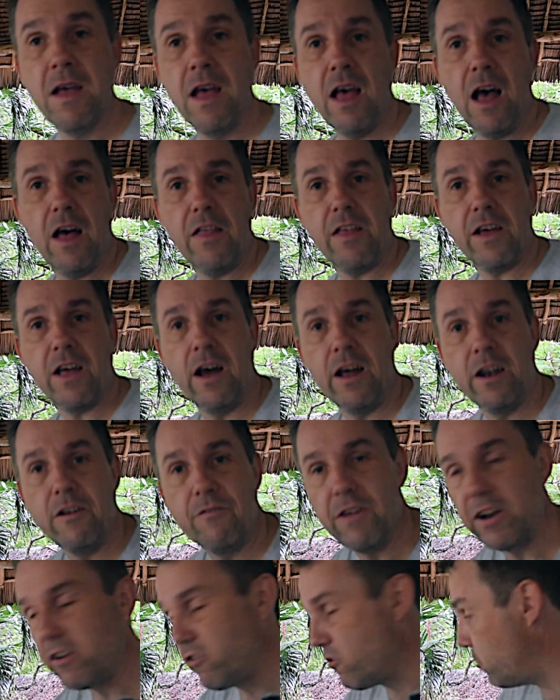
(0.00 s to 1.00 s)
other kind
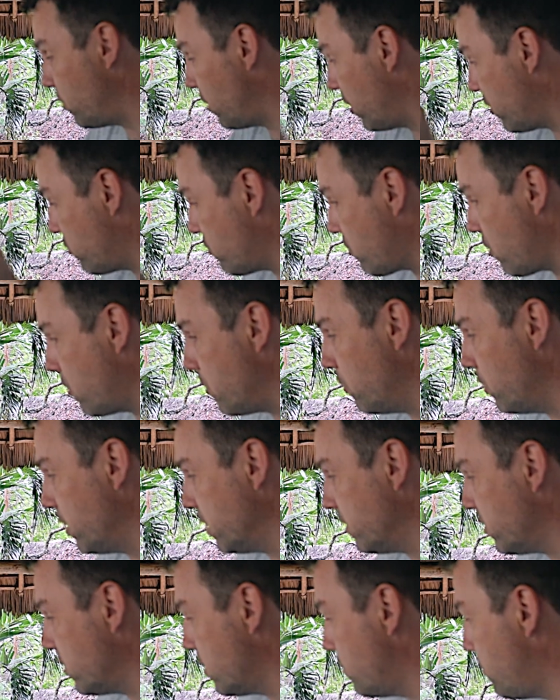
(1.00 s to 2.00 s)
of vegetable. I throw it all
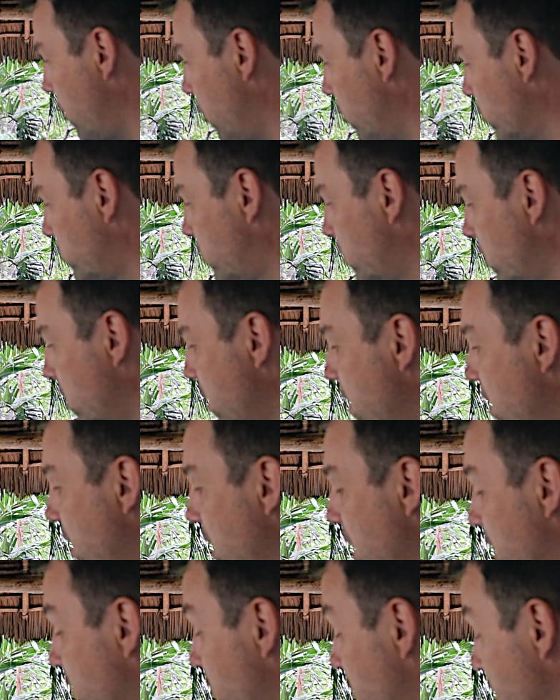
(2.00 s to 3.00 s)
into the pot.
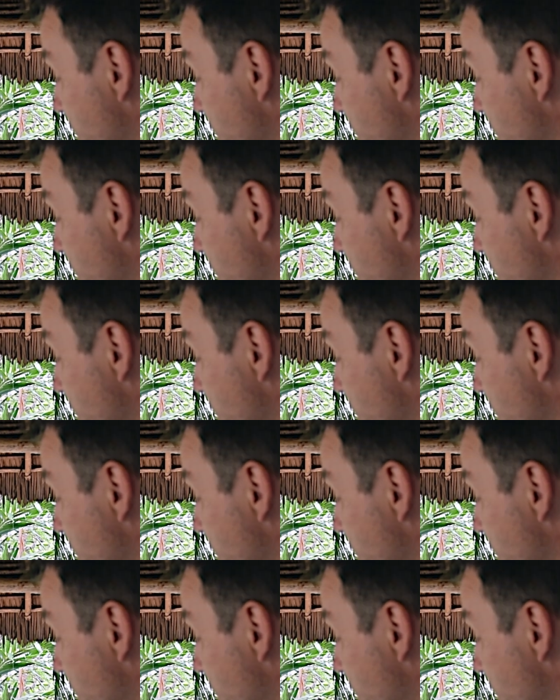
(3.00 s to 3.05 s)
I don't